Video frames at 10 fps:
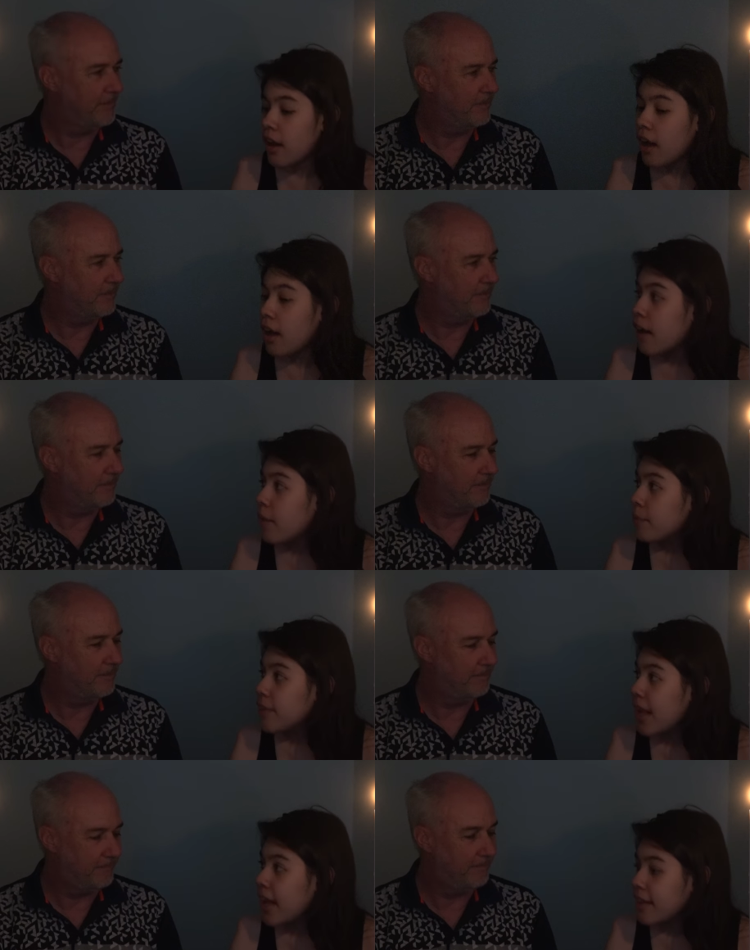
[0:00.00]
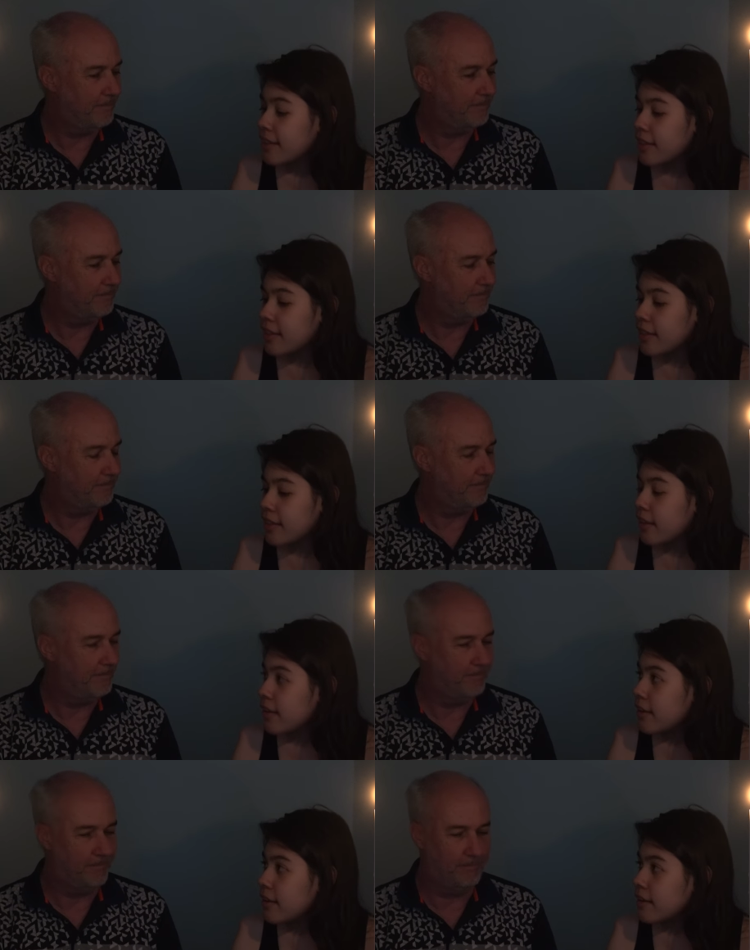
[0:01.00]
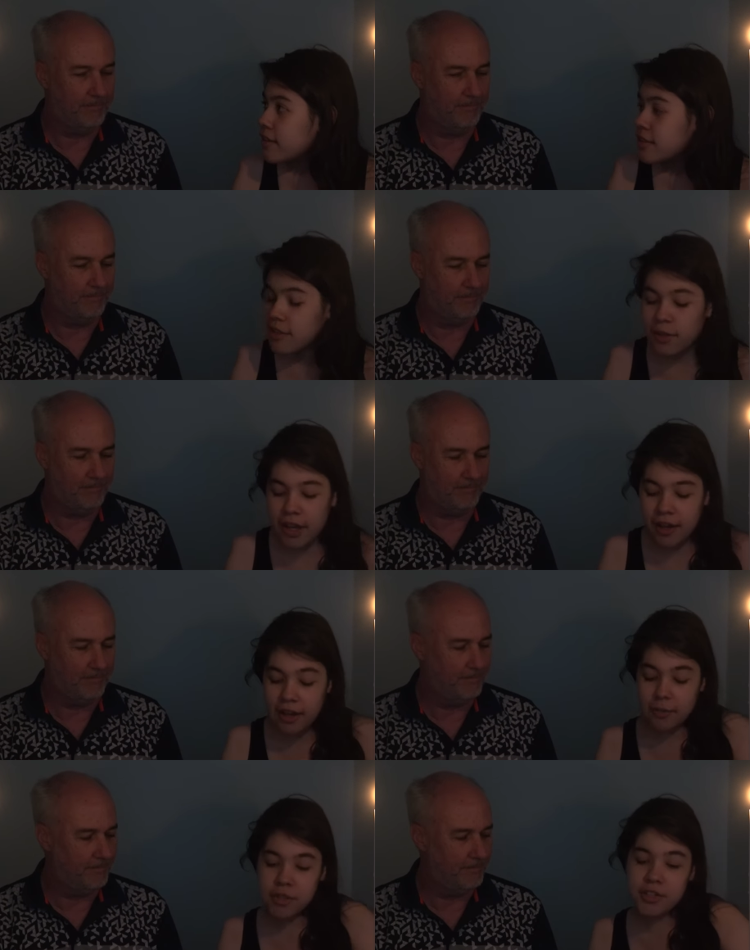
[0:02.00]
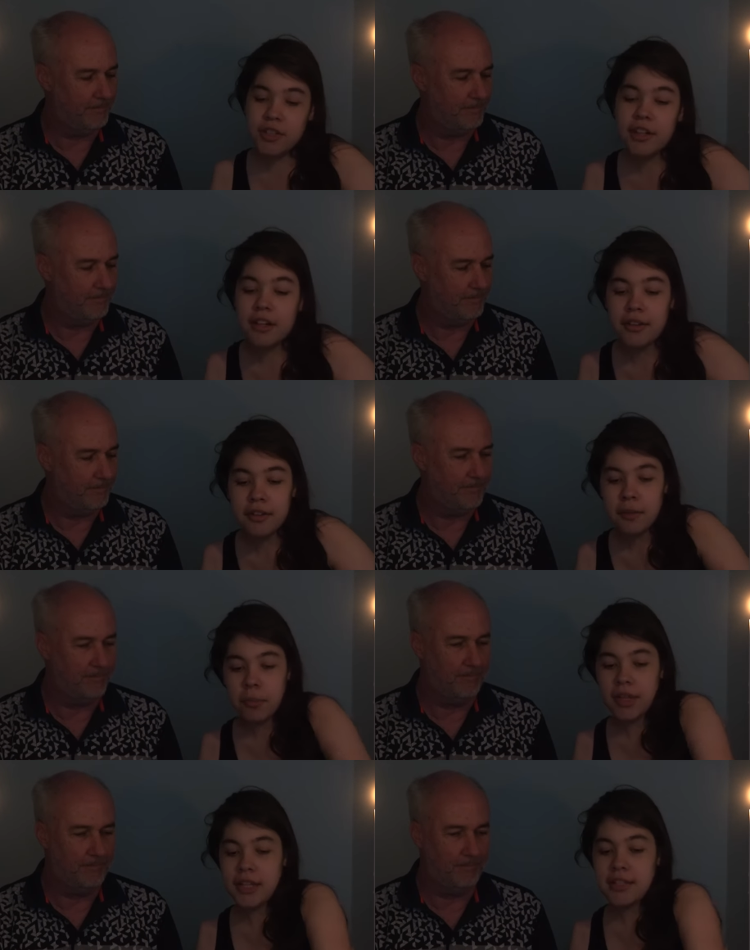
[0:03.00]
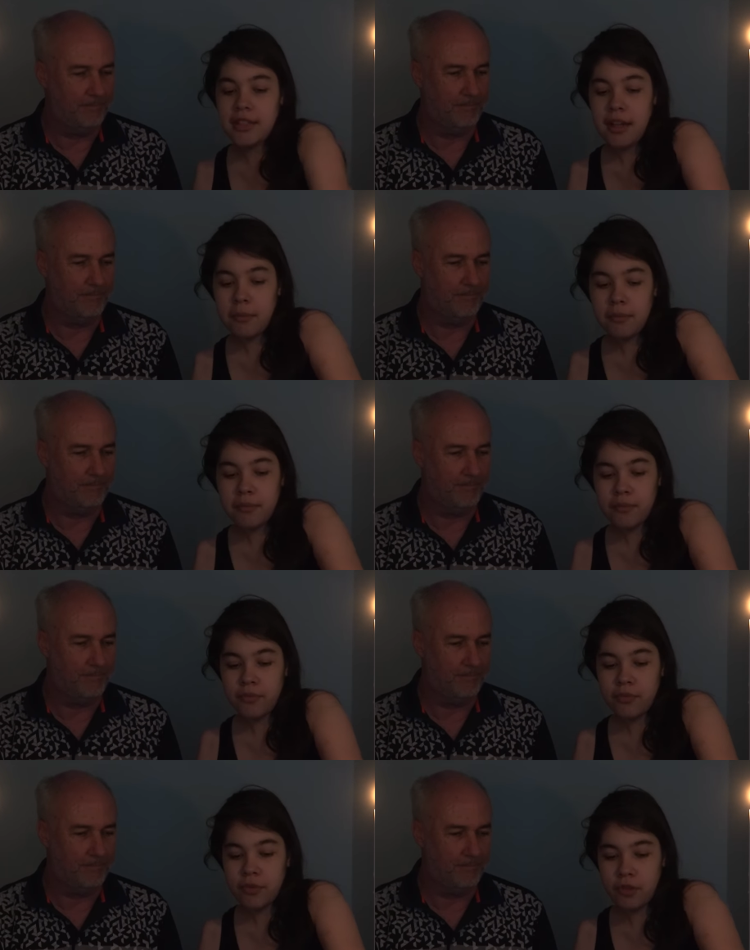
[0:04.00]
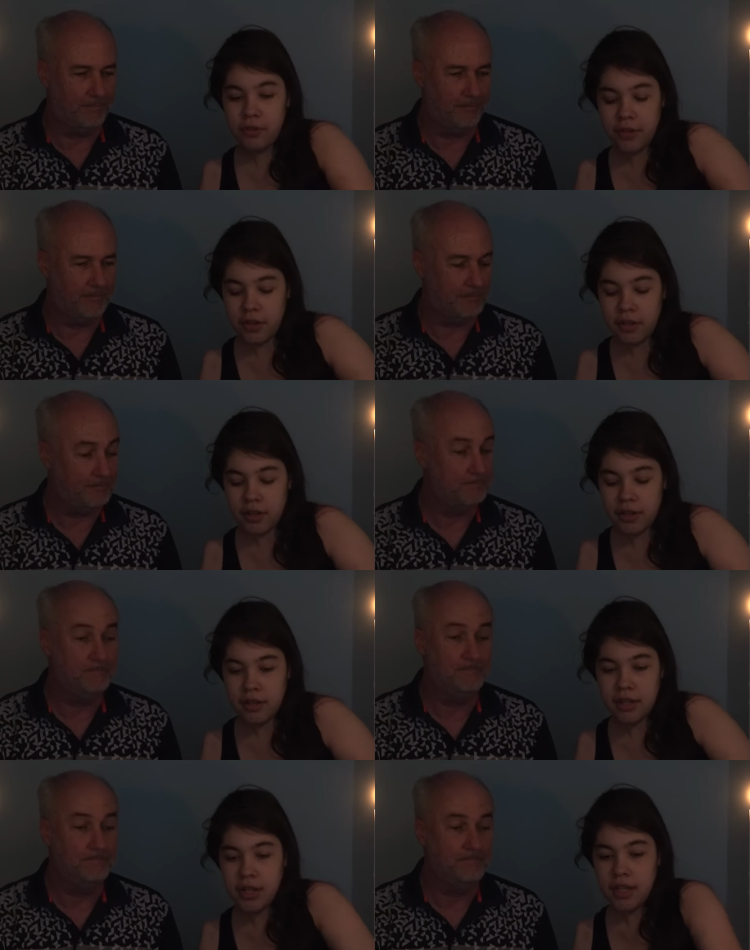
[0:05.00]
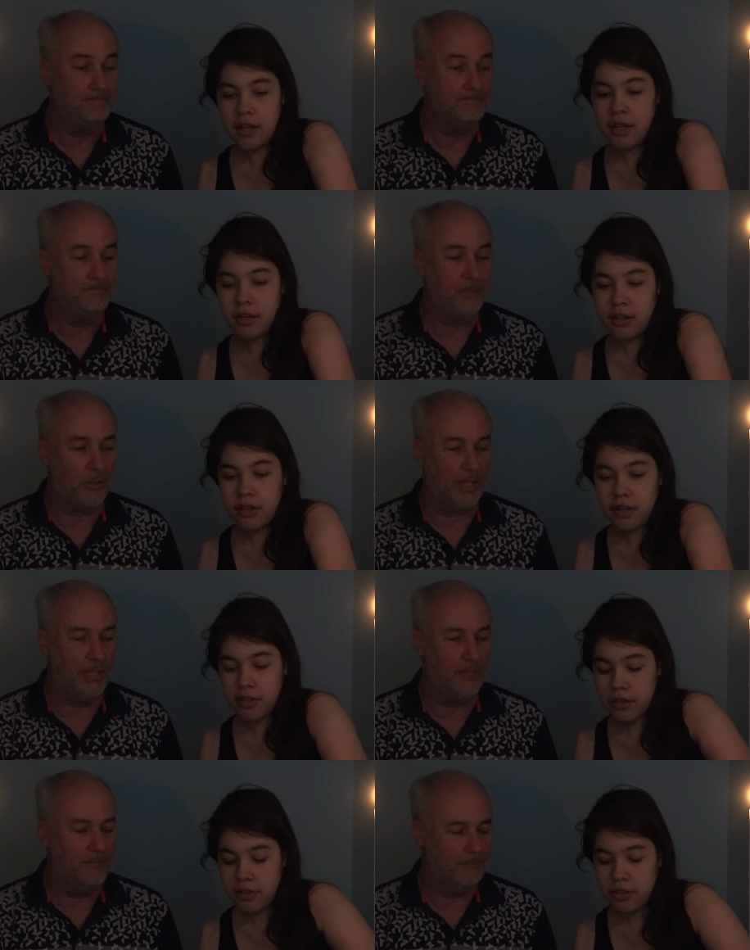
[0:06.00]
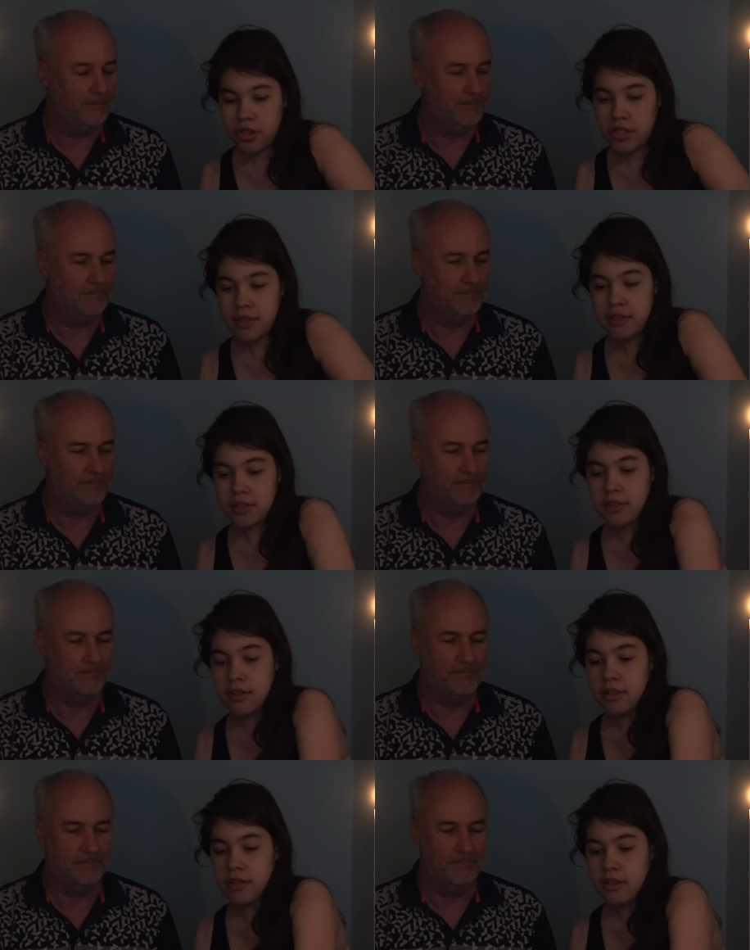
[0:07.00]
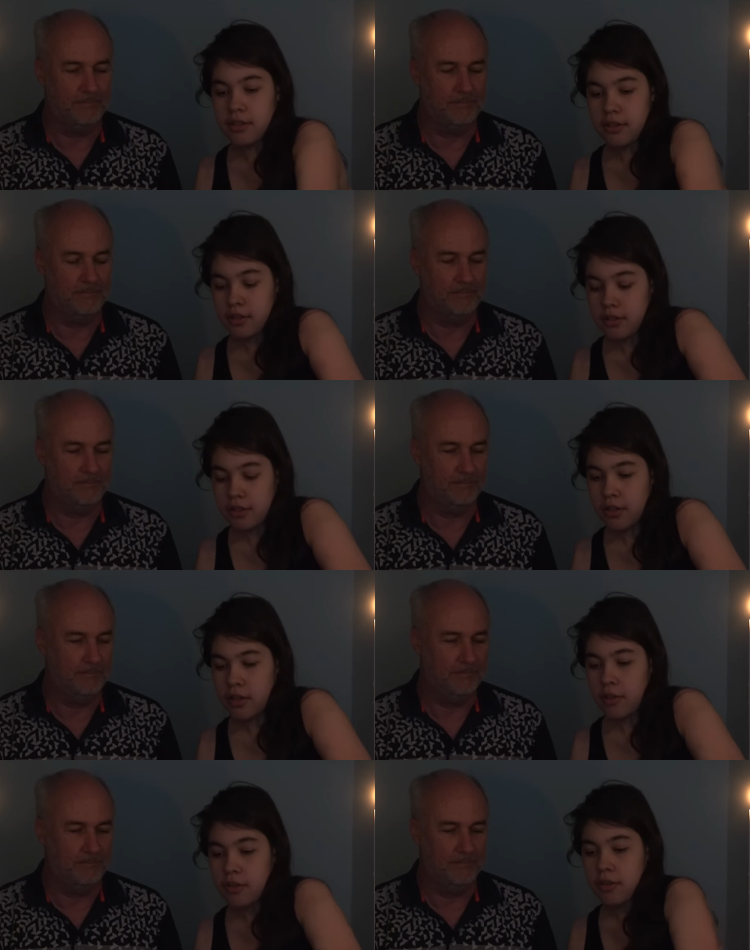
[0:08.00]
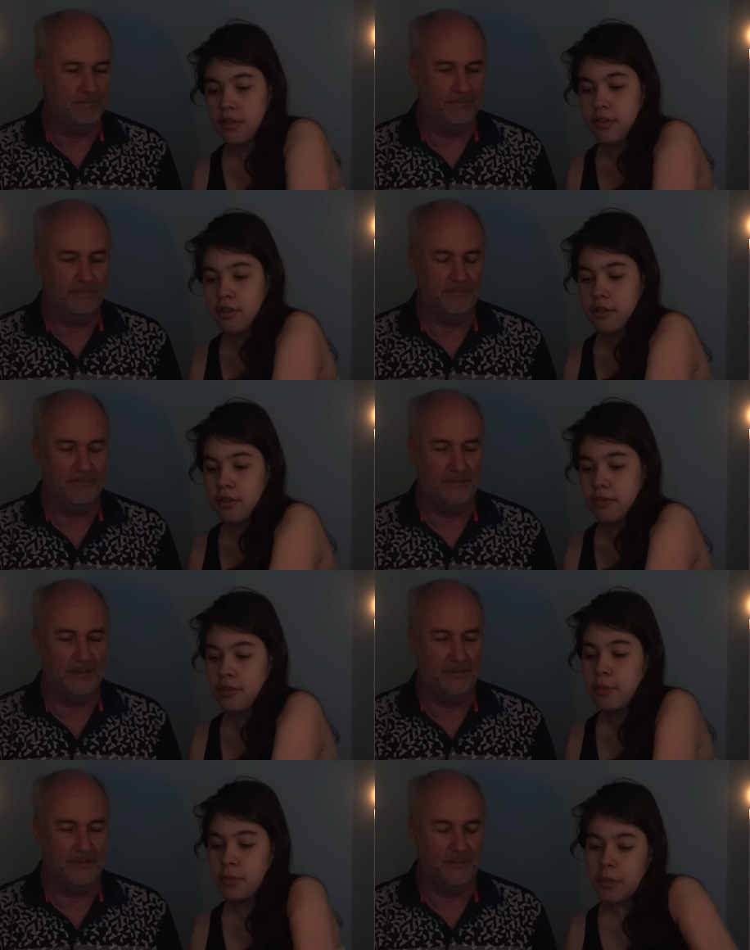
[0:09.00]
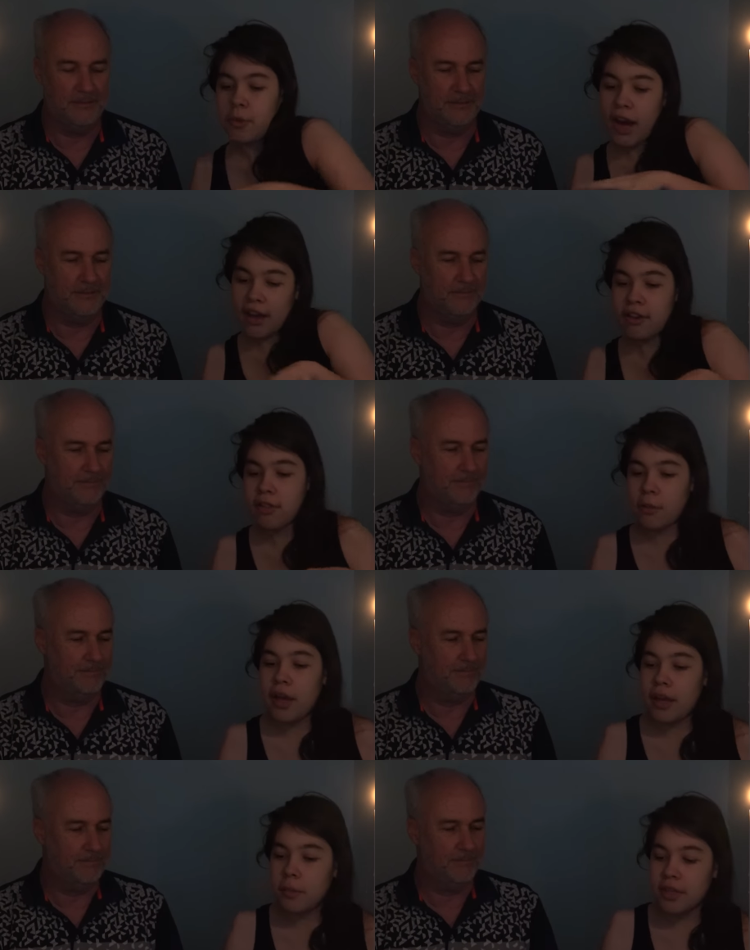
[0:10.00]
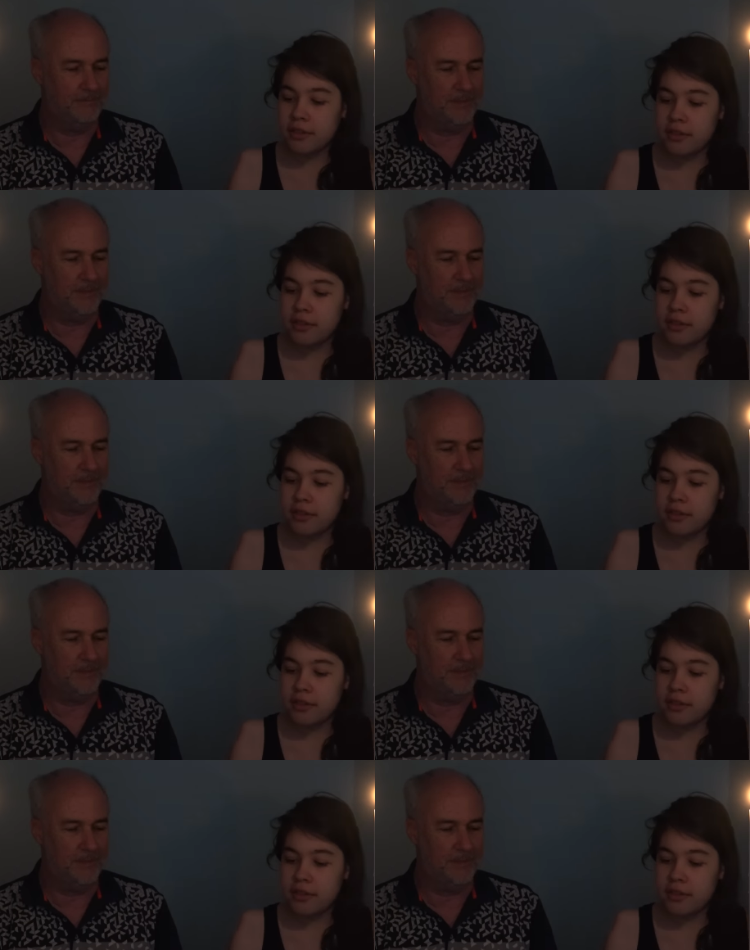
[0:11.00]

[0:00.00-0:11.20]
Speaker 1: Um, and so yeah, I'm just gonna place them over here. Okay. Just, you know, for them to be more out of the way, but